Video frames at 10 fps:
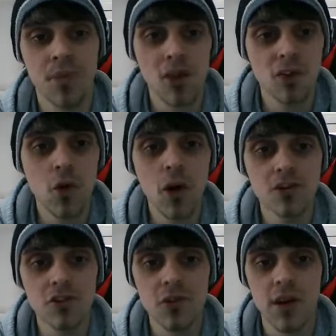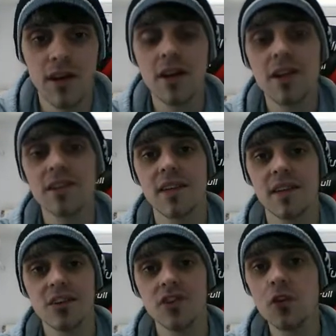420, like I said,
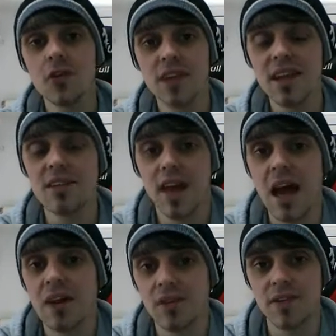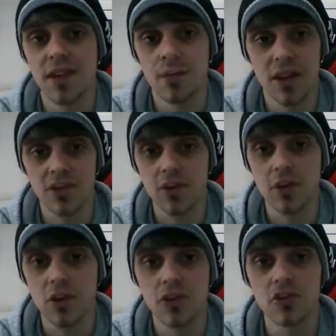you don't need to have a team at
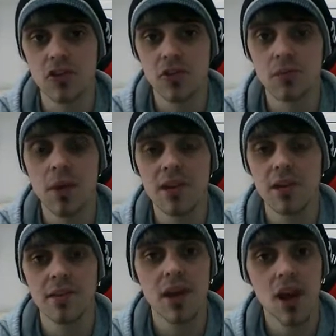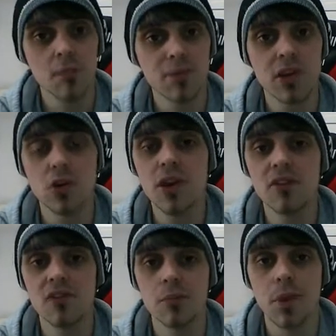all. You can just make this purely
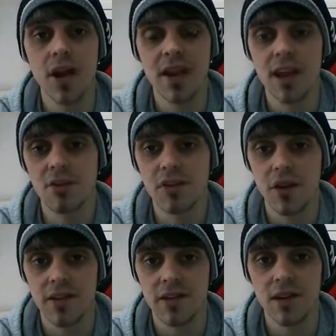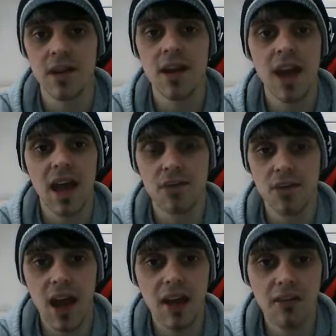from buying advertising. And if
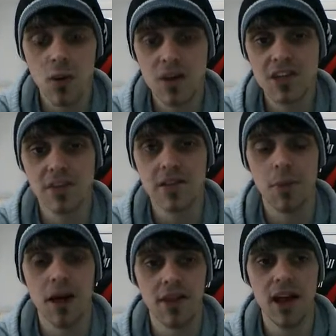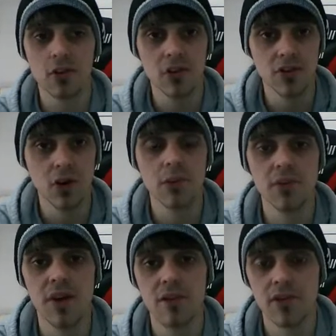you have questions about that or the types
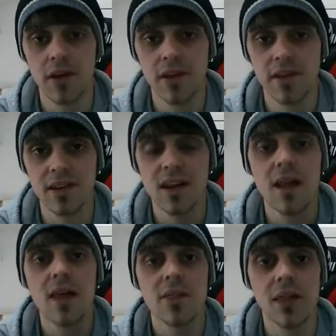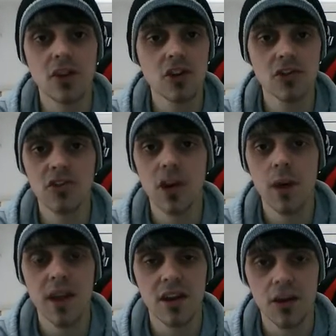of advertising, then you can just go
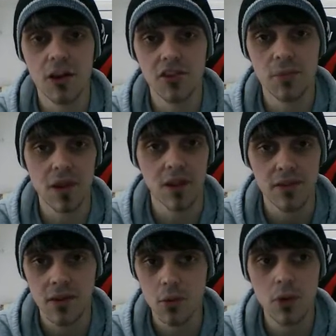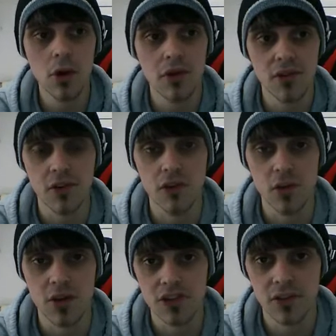ahead and ask me, because I will answer those
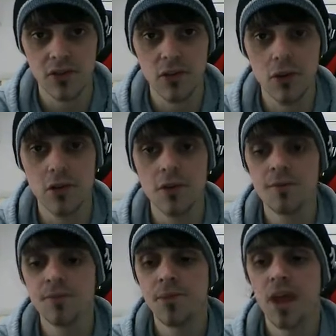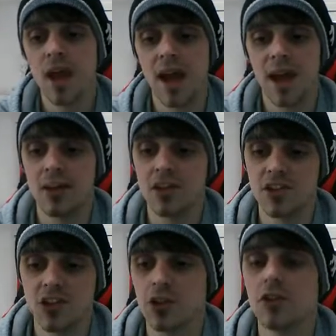questions for you and
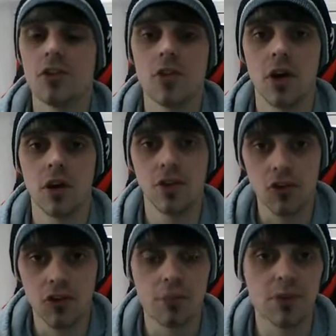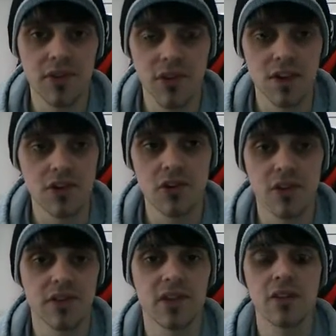show you the correct procedures
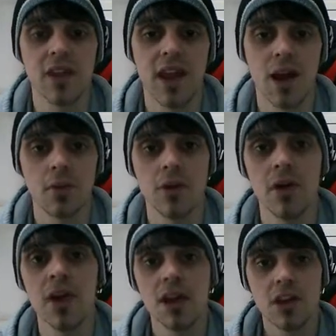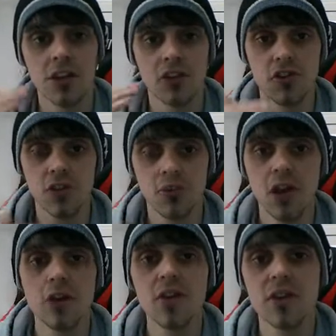and stuff like that. But, you know, just
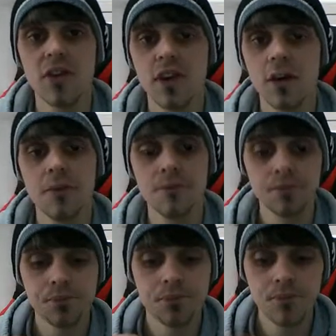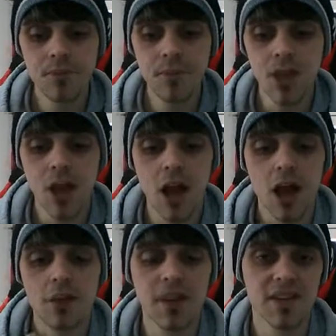below this video,
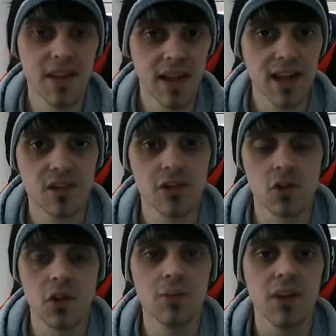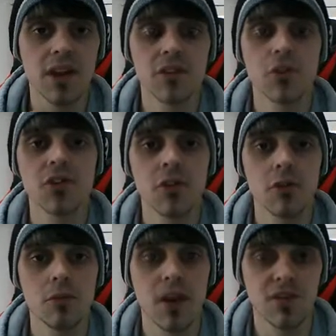there's the link to join, but there's
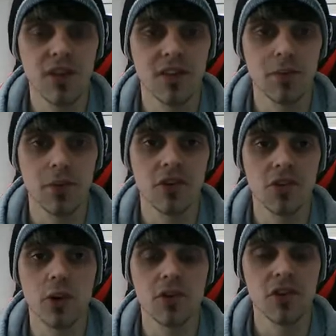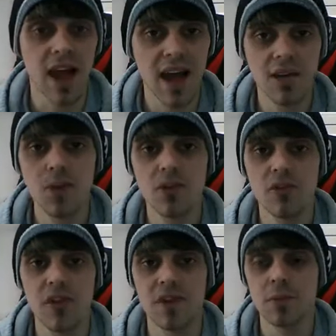also my Facebook as well. So add me on
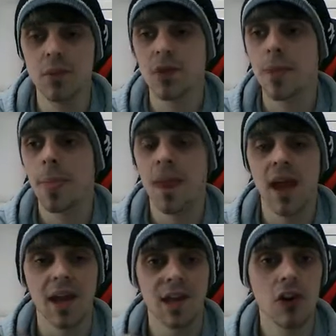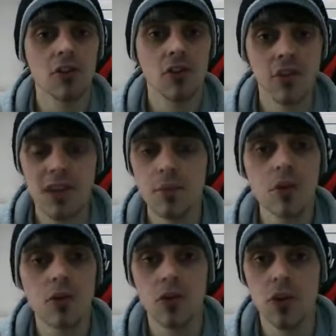Facebook and then give me
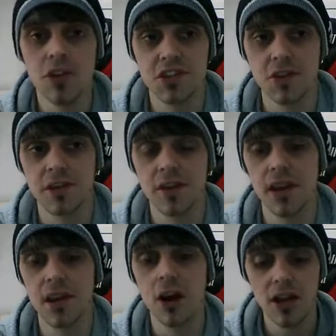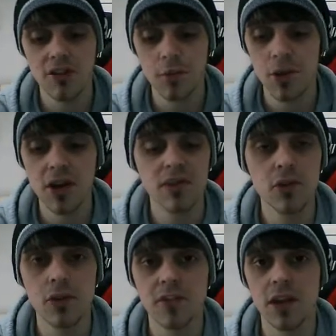all your questions, and then I'll either put it
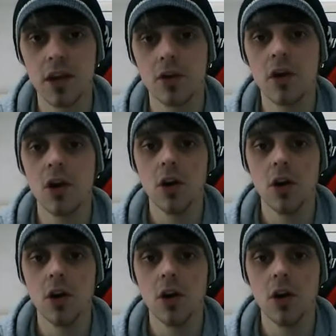into a video